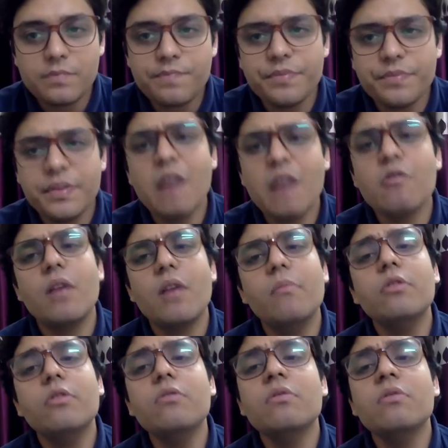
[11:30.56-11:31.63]
Now come
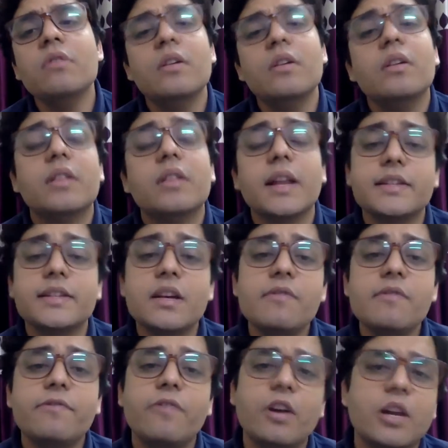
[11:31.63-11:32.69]
to section
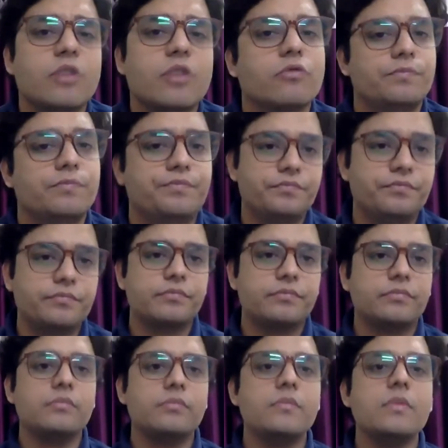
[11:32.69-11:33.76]
42.
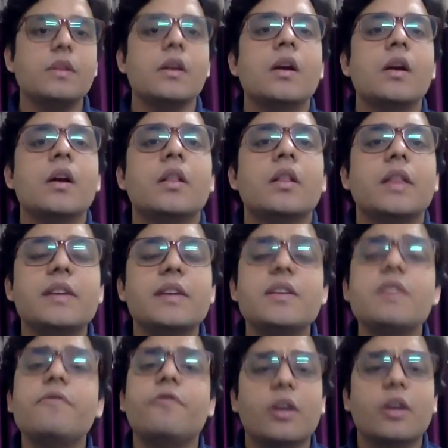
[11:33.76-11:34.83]
Section
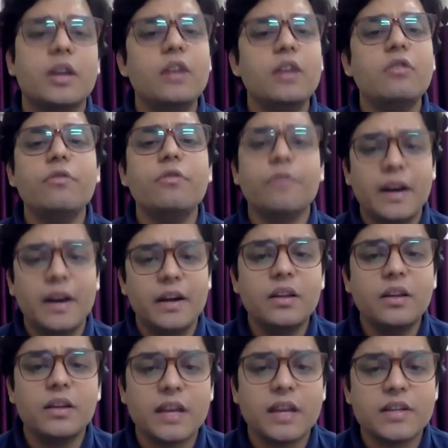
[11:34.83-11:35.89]
42, friends,
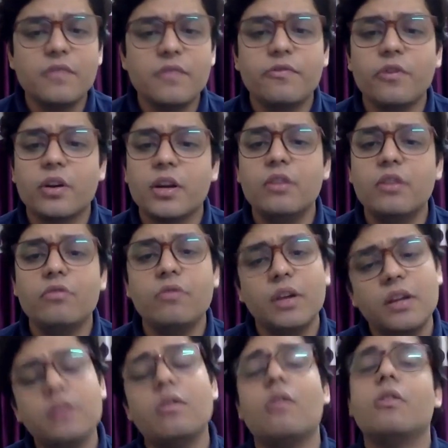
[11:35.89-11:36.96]
section 42 is
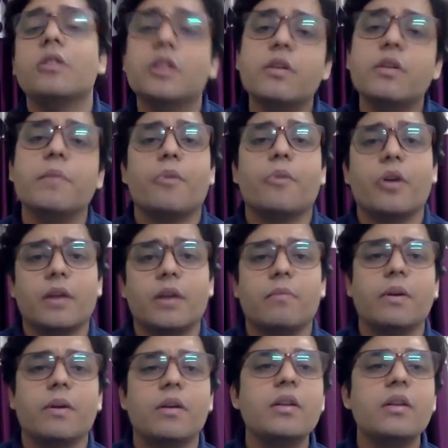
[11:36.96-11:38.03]
also important
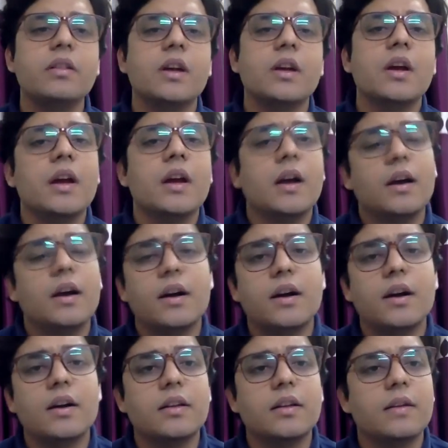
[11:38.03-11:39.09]
uh,
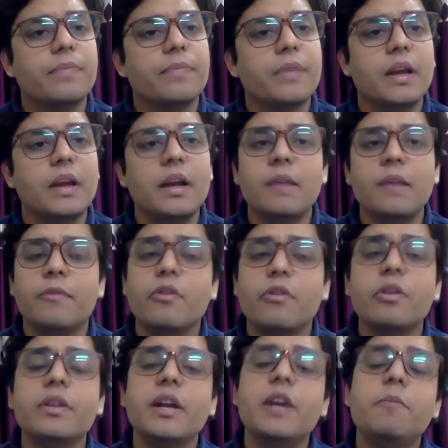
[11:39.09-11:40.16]
because
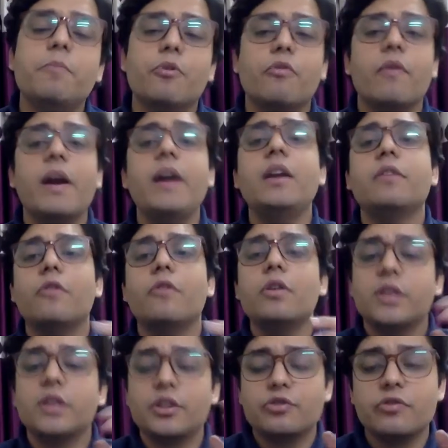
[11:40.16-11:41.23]
it provides for
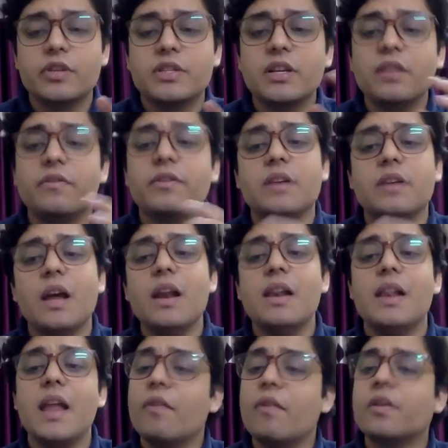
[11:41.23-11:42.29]
situations which are
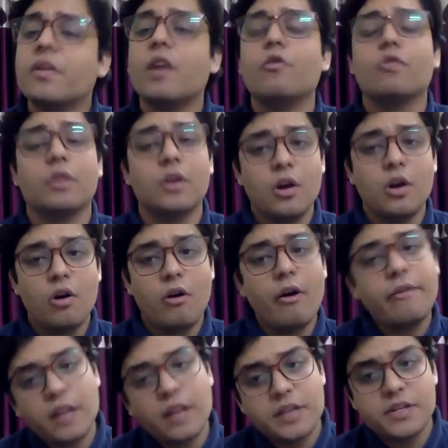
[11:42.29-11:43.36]
left out of
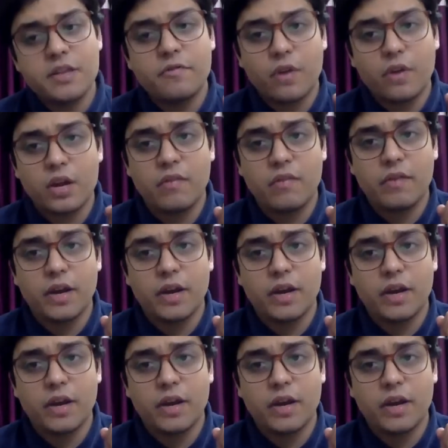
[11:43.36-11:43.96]
section 41.